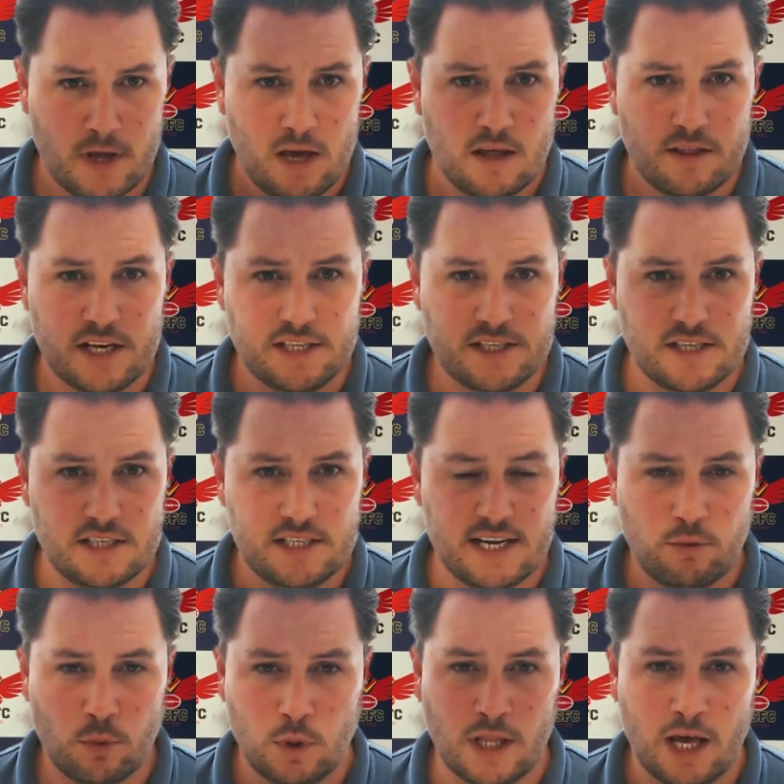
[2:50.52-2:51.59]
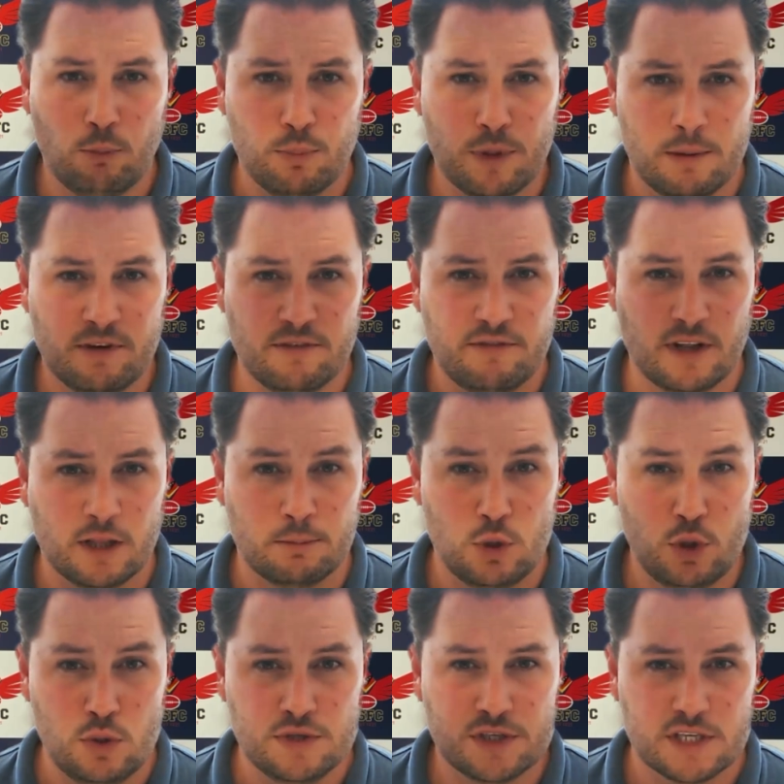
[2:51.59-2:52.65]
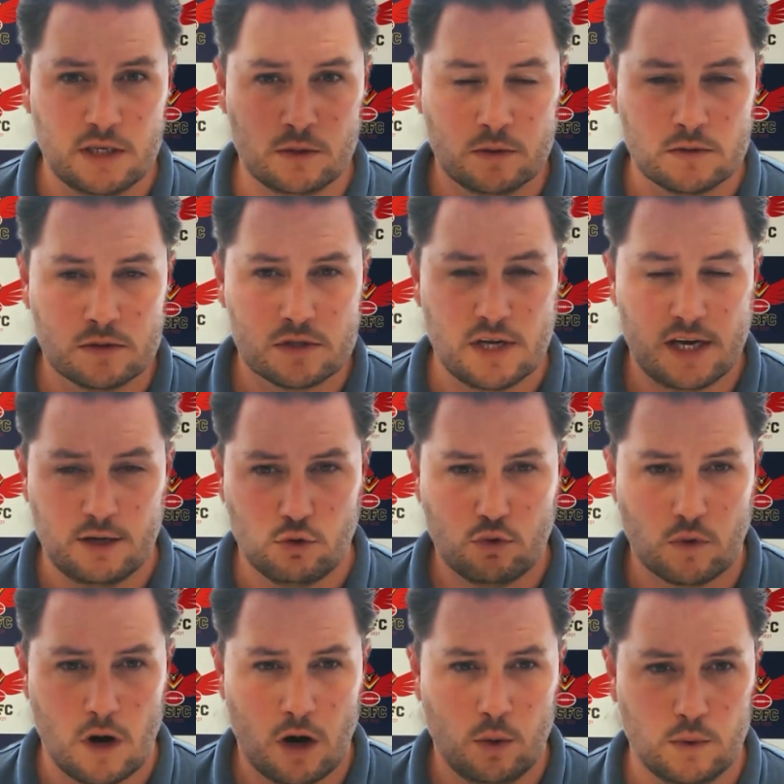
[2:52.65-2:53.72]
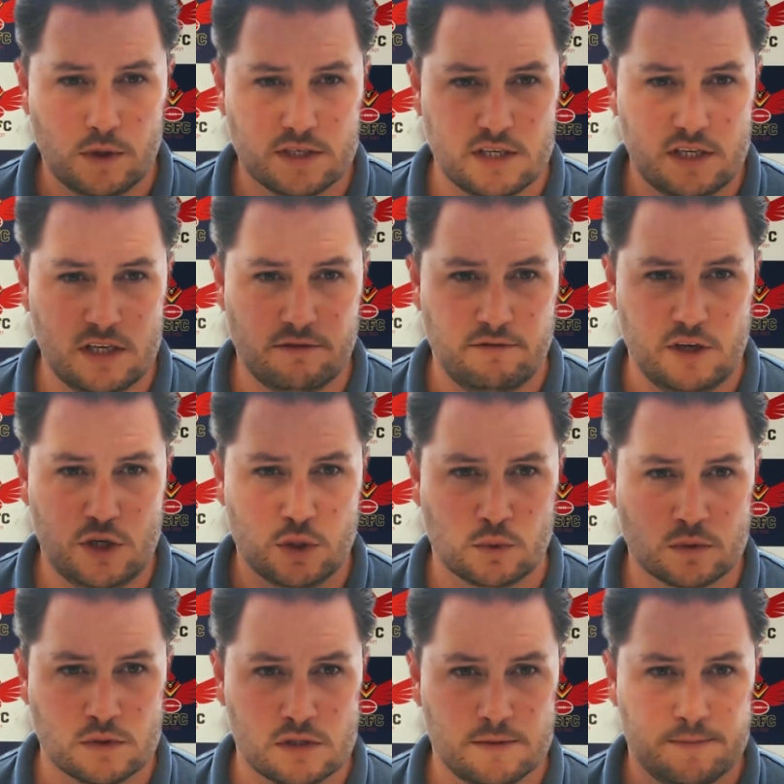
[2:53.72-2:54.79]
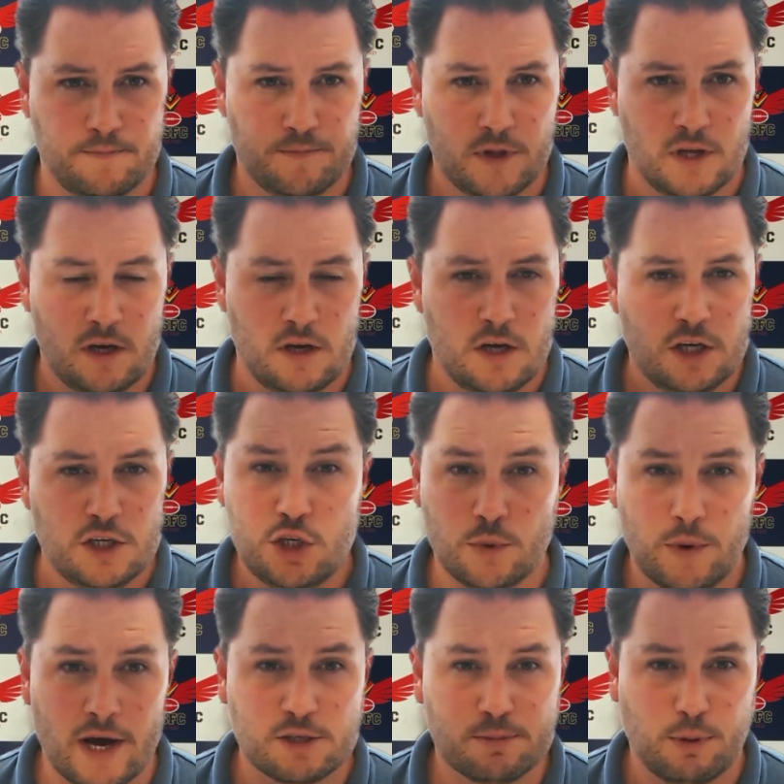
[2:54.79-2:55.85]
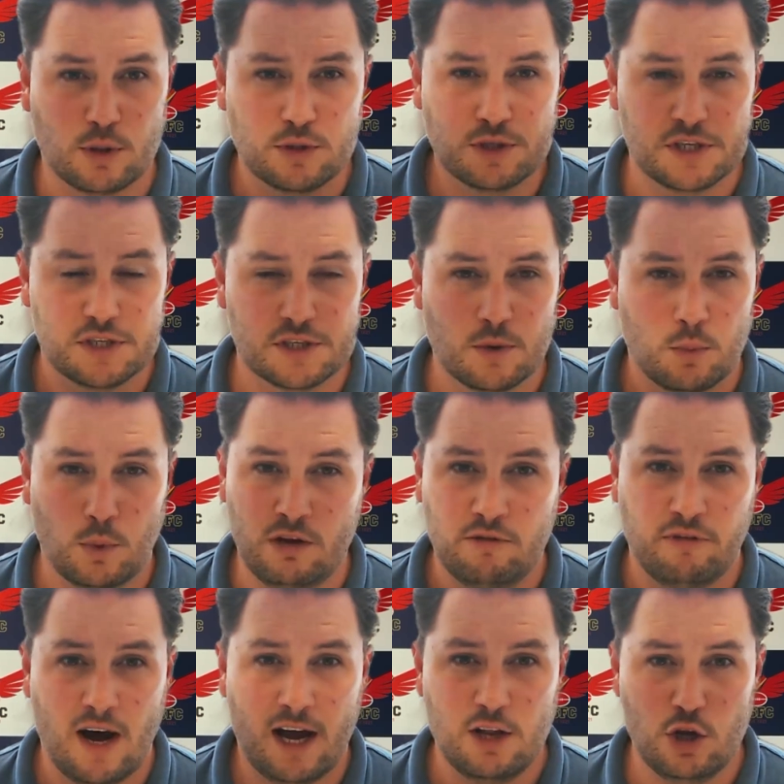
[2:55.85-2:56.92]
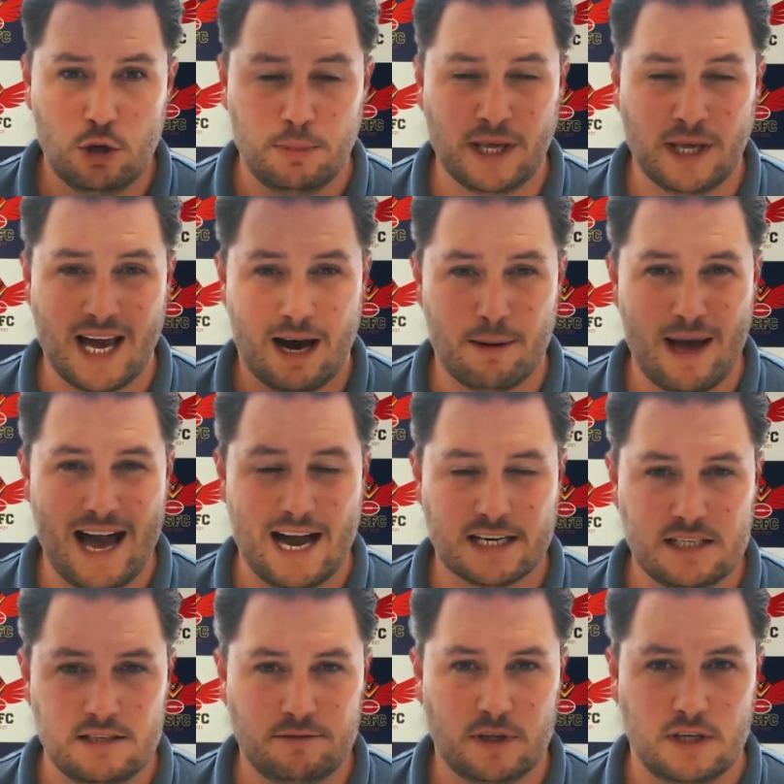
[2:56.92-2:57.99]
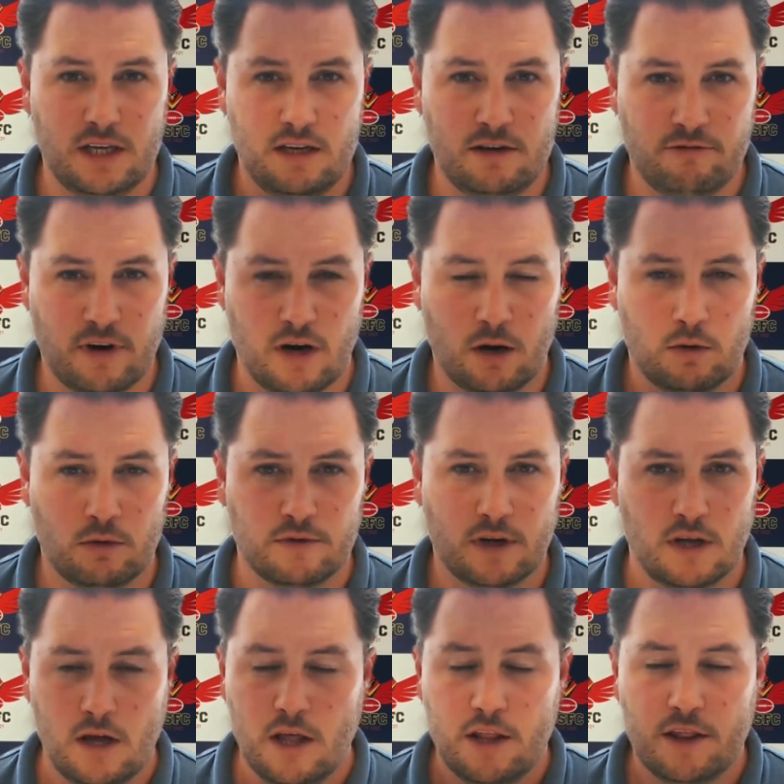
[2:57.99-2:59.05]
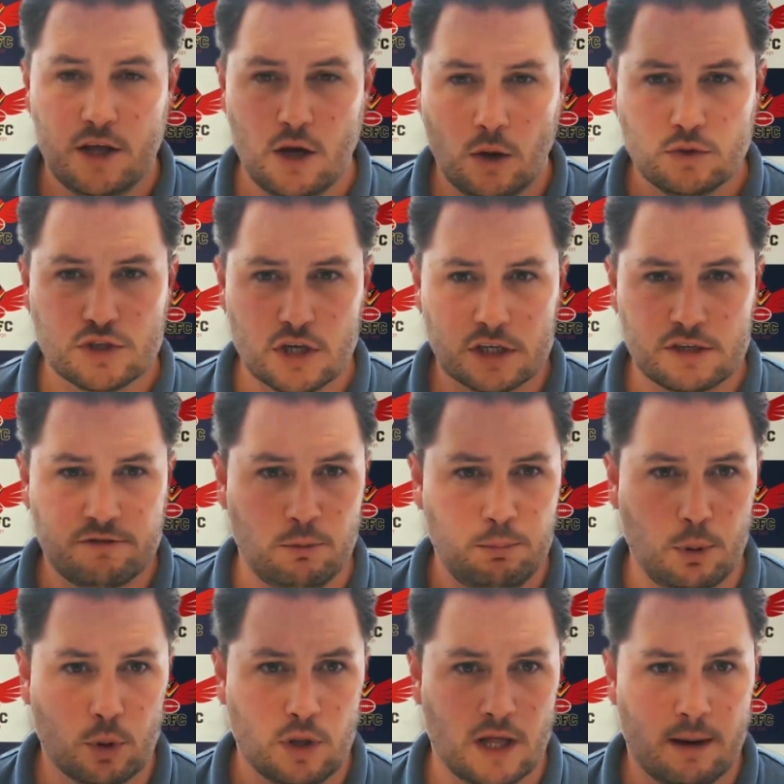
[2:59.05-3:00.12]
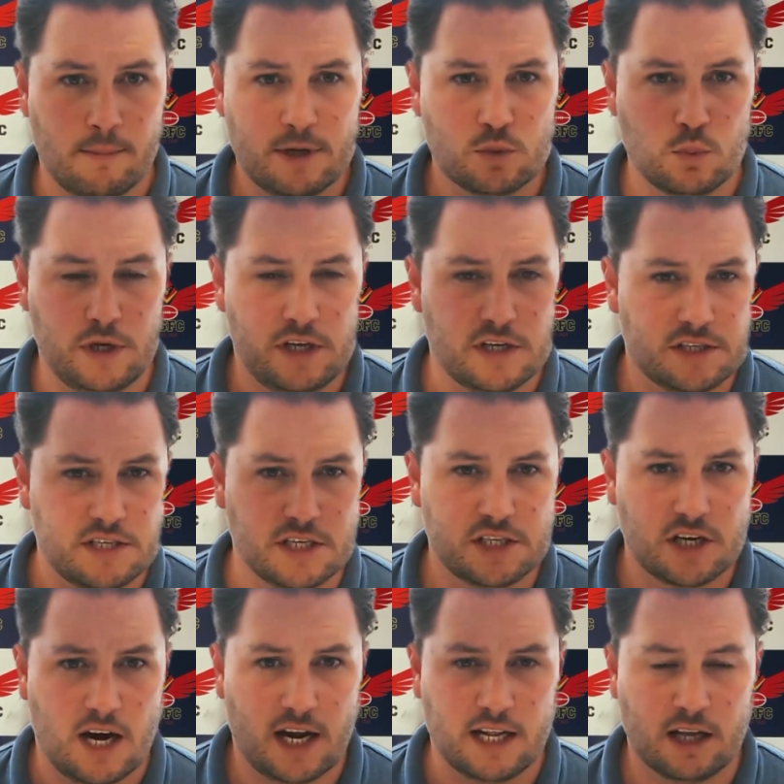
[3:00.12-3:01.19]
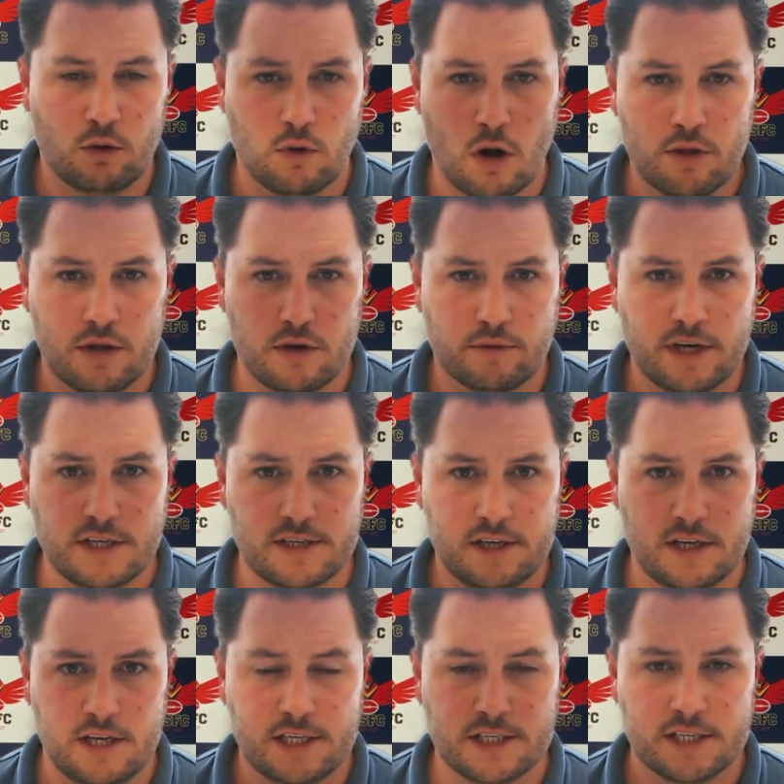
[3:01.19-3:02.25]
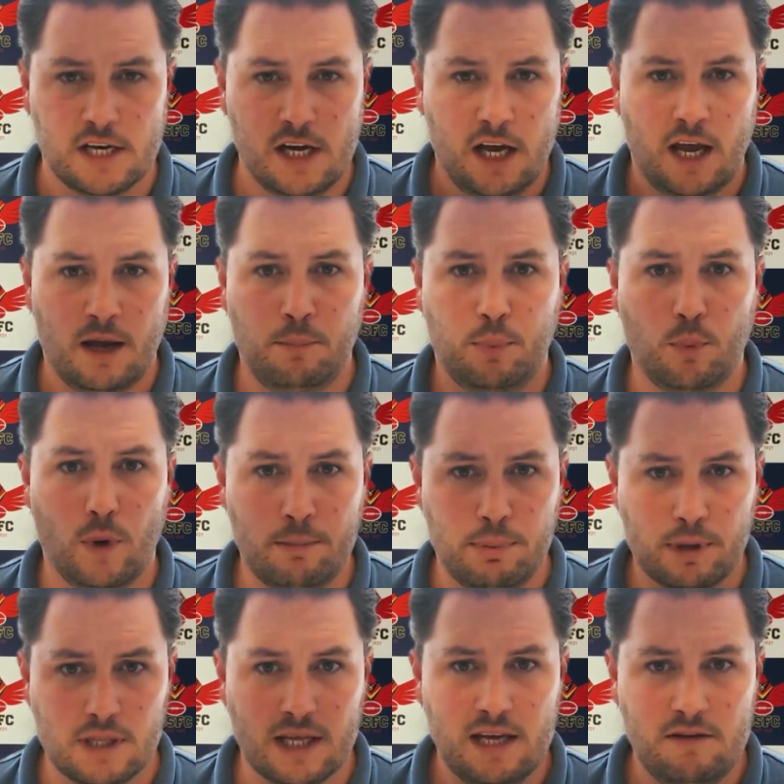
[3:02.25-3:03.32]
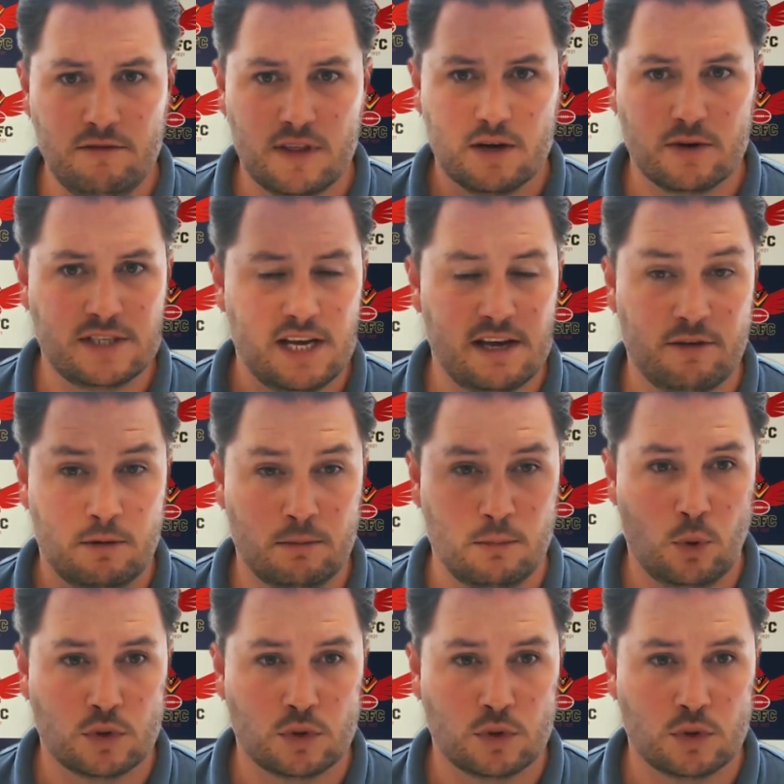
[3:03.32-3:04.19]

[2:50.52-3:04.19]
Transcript: This endeavour will help them develop new skills and grow as individuals. To our sponsors, we invite you to become actively involved. The Old Scotch Football Club has witnessed exciting growth in recent years, and we believe there is even more